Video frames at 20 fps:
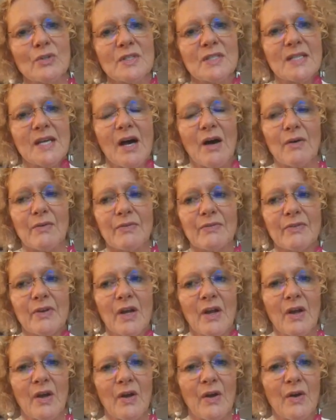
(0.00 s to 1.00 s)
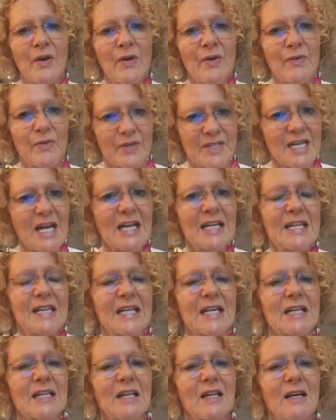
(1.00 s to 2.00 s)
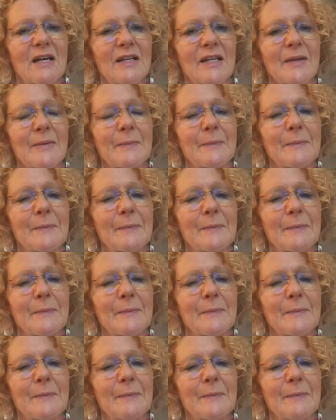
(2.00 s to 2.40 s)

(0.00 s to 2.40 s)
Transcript: yourself for telling that lie?